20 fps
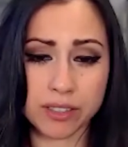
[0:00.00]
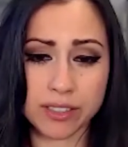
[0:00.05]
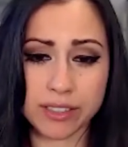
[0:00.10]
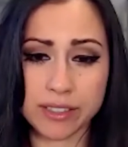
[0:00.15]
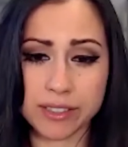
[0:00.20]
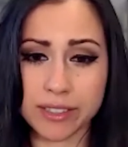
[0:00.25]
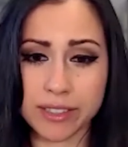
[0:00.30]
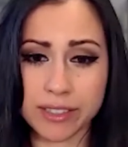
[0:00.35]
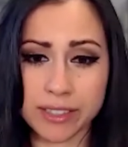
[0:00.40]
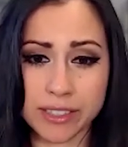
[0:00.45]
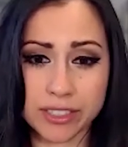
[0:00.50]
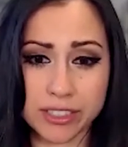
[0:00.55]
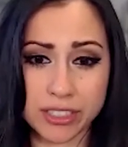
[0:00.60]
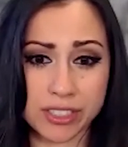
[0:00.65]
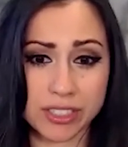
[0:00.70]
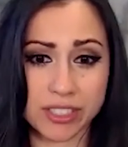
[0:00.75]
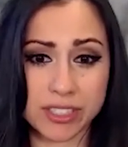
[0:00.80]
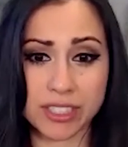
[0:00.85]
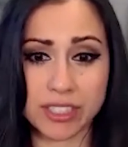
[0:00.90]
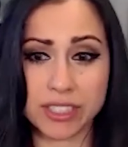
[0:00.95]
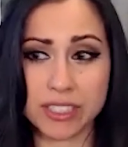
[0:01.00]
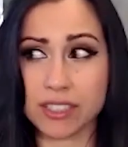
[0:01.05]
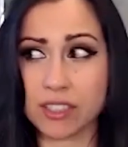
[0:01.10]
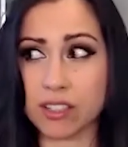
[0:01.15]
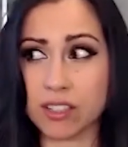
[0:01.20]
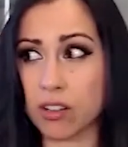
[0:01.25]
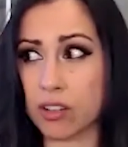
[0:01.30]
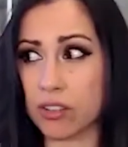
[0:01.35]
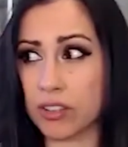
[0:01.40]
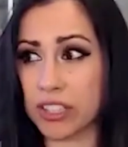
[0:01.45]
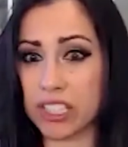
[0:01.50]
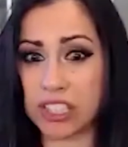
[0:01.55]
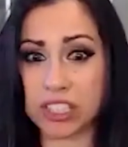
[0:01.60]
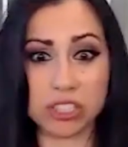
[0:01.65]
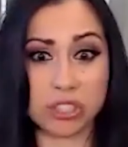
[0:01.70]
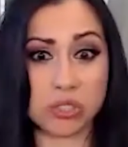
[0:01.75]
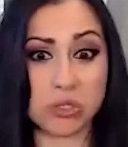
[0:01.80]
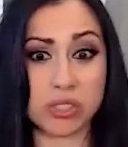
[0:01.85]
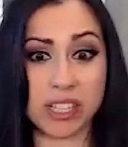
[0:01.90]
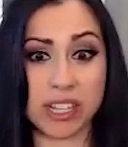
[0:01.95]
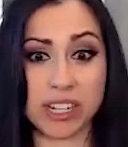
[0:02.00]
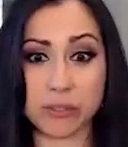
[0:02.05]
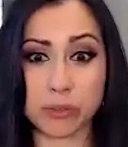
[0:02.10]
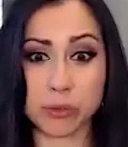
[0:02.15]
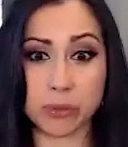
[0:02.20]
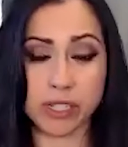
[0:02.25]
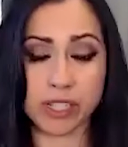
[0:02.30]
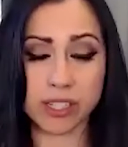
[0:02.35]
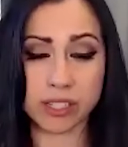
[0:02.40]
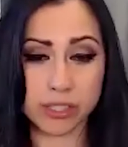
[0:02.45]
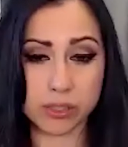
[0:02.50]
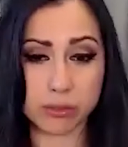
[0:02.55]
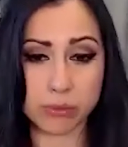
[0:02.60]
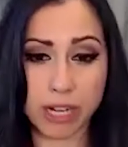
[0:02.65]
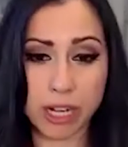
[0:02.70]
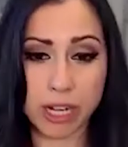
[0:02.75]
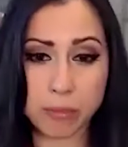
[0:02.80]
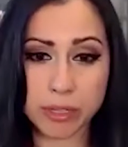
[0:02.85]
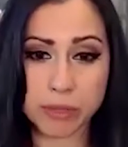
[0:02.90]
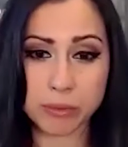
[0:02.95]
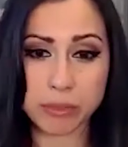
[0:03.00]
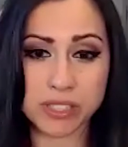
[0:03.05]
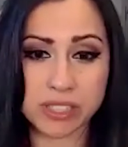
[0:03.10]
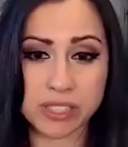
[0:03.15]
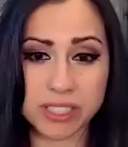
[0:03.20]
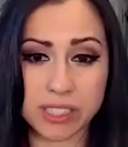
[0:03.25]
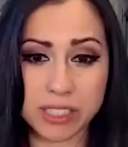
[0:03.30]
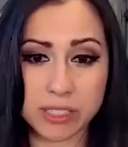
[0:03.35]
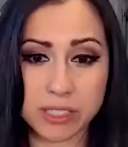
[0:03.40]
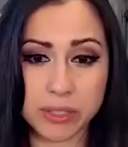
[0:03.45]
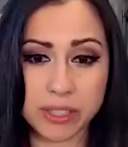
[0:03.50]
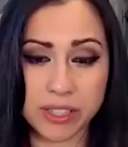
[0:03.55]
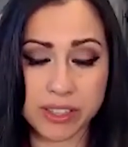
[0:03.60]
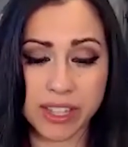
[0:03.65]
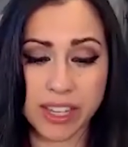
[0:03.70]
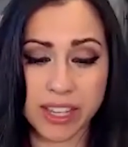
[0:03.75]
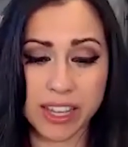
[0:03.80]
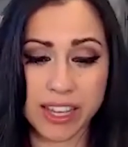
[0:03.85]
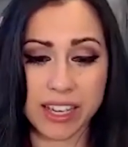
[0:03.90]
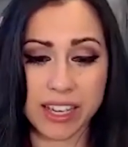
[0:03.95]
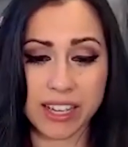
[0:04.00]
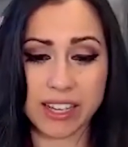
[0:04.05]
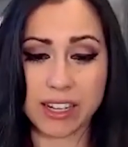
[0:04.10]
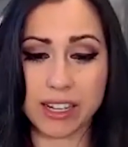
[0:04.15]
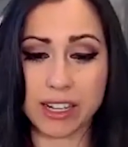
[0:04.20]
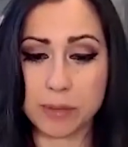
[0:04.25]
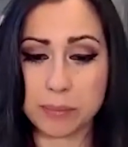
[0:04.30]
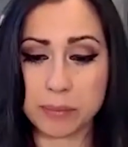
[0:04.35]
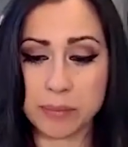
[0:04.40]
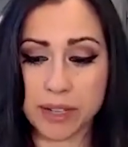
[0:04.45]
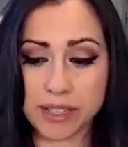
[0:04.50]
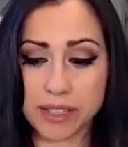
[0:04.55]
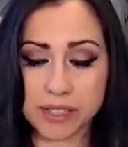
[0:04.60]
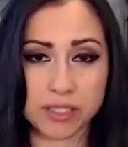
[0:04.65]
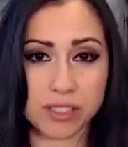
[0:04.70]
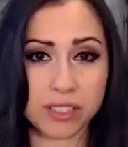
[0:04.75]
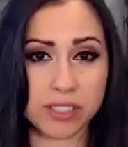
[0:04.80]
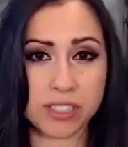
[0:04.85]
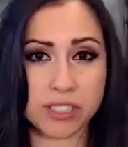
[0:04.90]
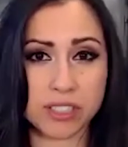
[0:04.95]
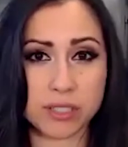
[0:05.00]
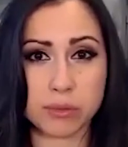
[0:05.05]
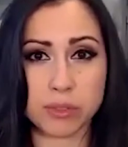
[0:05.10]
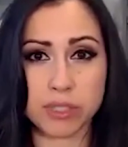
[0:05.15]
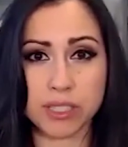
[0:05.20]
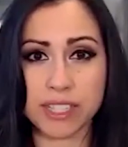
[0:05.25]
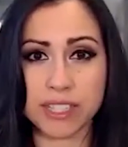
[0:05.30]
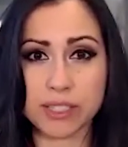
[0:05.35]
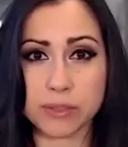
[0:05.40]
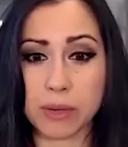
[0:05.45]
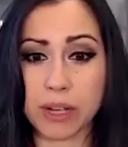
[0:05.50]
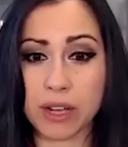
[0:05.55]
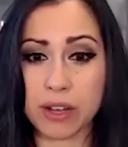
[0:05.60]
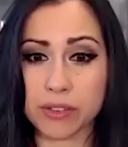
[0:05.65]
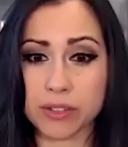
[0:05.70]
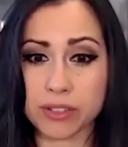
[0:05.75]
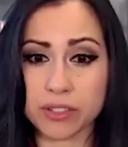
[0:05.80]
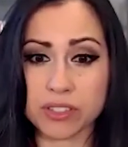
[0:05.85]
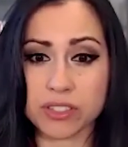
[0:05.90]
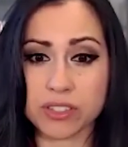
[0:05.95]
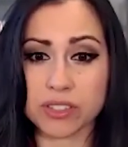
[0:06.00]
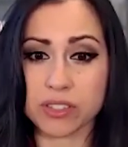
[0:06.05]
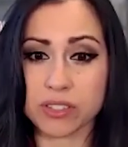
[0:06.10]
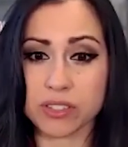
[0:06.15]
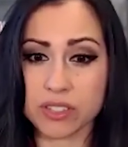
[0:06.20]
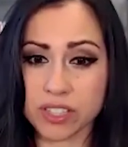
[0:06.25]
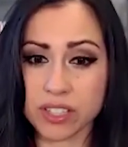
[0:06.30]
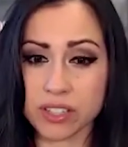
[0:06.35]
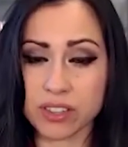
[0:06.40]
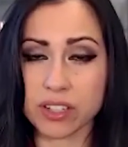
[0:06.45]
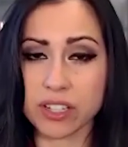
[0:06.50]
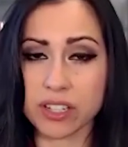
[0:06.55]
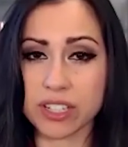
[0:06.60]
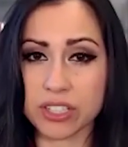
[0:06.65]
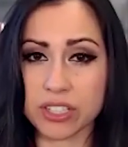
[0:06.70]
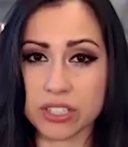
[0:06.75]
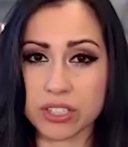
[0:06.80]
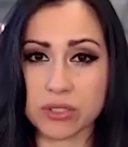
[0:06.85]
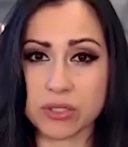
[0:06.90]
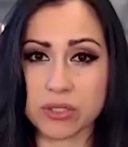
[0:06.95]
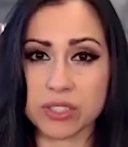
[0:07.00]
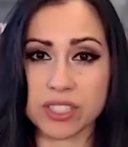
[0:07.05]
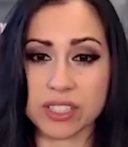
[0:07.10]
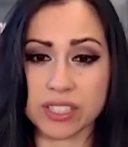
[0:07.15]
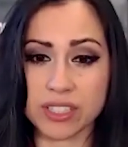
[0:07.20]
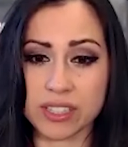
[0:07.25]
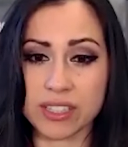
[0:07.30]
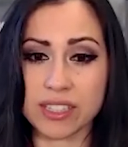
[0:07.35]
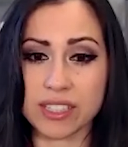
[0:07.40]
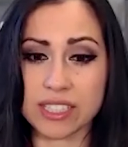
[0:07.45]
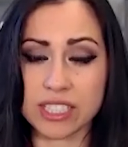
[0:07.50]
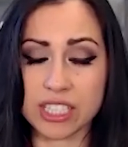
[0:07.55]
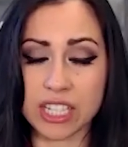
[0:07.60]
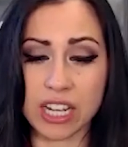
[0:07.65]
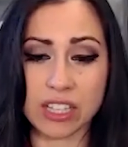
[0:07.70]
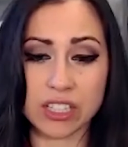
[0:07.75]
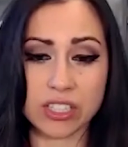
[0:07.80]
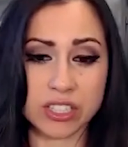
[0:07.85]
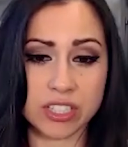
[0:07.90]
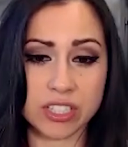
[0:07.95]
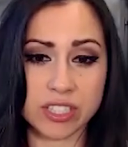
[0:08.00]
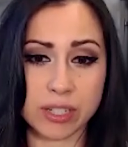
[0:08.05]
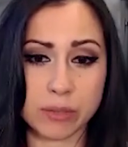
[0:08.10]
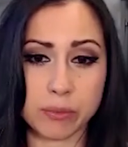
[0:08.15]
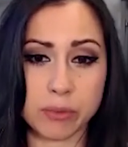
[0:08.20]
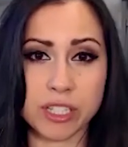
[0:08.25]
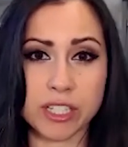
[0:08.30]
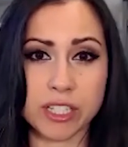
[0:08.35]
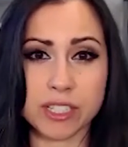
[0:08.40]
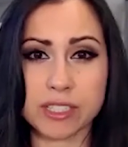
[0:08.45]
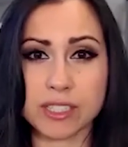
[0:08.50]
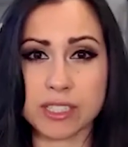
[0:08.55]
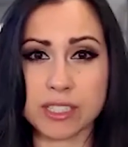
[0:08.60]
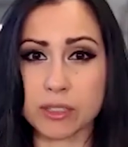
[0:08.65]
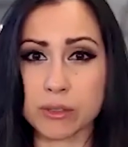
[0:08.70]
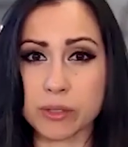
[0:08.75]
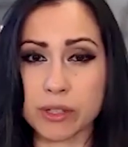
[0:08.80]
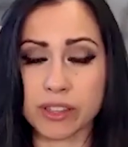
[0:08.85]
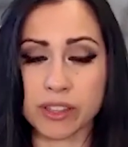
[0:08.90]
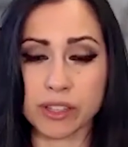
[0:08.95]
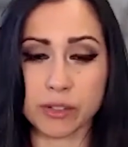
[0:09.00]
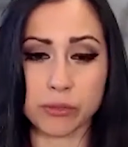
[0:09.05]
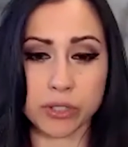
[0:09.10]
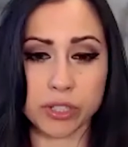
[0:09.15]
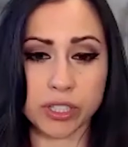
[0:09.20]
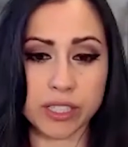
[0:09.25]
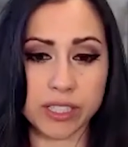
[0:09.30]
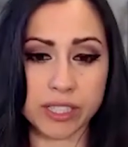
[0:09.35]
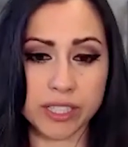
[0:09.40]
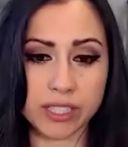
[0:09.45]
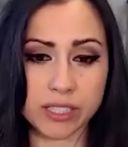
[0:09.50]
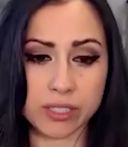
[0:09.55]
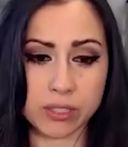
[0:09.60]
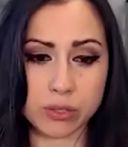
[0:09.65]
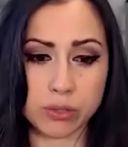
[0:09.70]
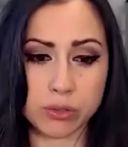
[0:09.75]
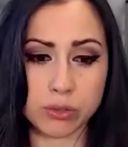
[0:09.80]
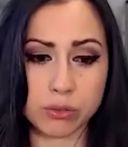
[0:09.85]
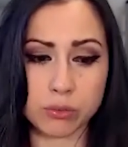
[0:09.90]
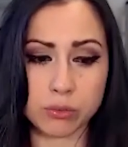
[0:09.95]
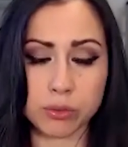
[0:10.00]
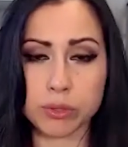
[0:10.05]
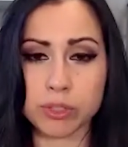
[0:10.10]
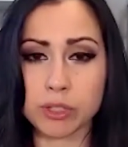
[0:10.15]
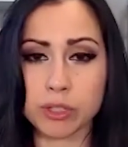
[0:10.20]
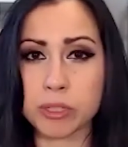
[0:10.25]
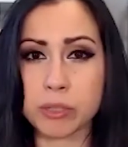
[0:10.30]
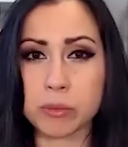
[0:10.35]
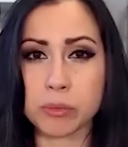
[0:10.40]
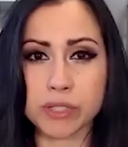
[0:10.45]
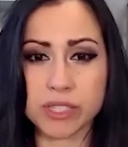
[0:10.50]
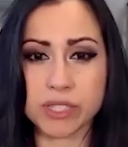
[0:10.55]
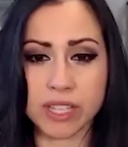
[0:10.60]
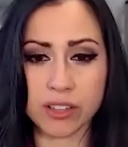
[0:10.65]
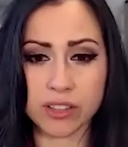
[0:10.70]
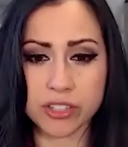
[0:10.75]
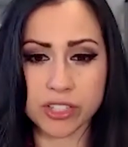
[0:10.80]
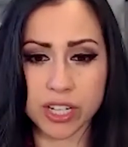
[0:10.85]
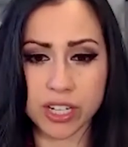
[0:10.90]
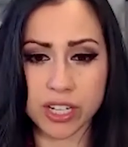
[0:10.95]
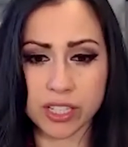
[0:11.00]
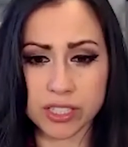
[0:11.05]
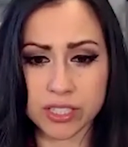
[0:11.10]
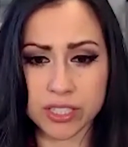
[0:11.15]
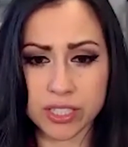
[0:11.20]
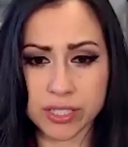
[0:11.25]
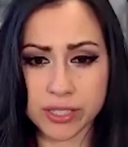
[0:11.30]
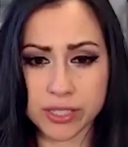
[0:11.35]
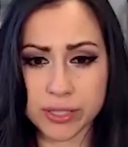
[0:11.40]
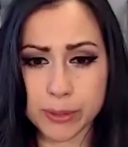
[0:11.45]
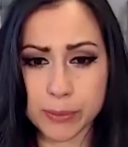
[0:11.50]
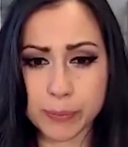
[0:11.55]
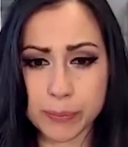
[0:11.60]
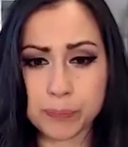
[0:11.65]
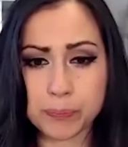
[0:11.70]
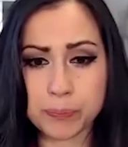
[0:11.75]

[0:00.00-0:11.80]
And then just seeing all the issues that everyone else around me was dealing with, I started to realize, wow, there's other issues and challenges that we need to deal with if we're going to get to the root of people's health challenges.